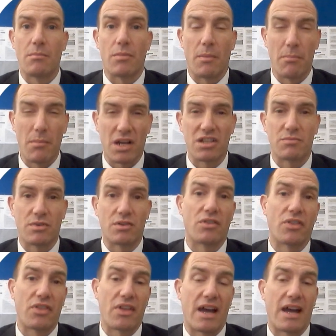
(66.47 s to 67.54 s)
but much
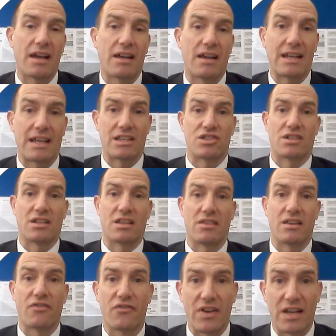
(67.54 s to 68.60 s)
beyond that, and actually
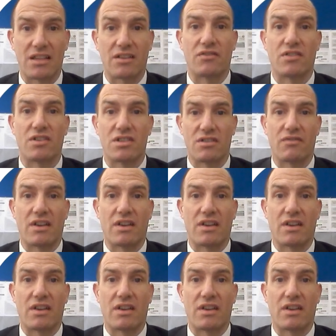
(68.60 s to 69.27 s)
the effectiveness of